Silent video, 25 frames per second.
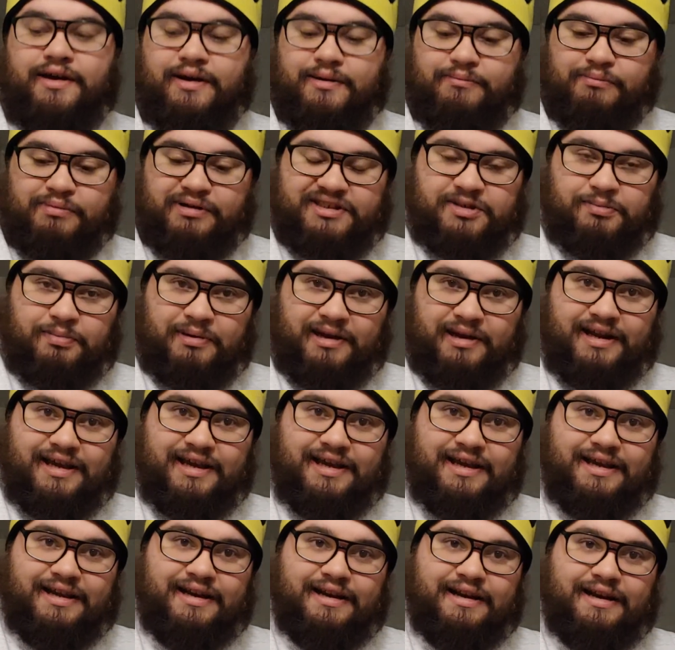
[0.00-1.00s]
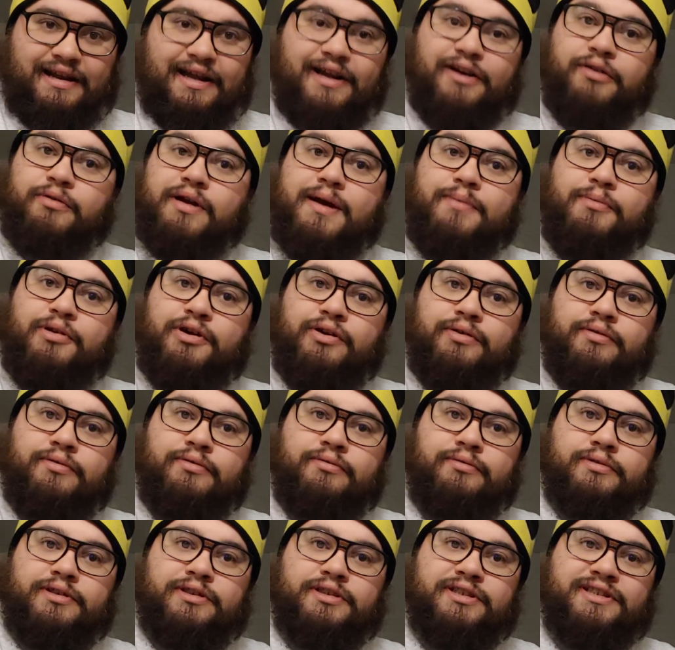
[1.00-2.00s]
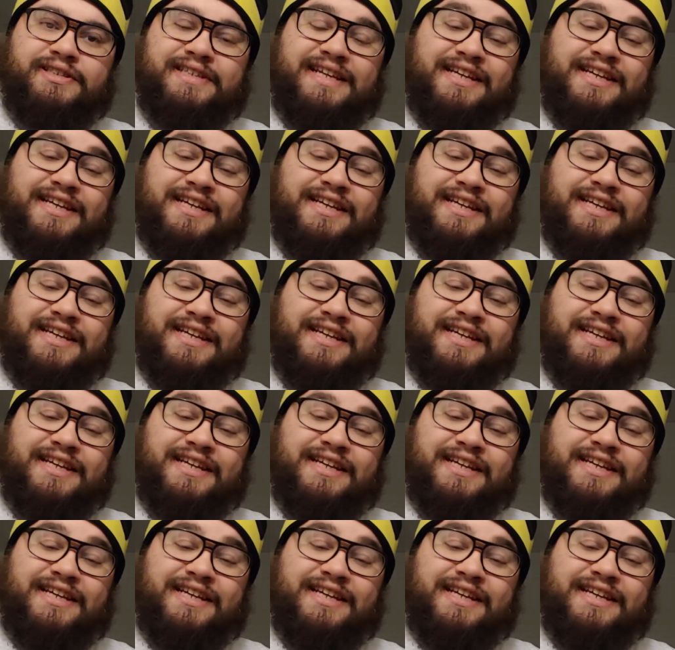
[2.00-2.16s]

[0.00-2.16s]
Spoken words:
participate in NaNoWriMo, which is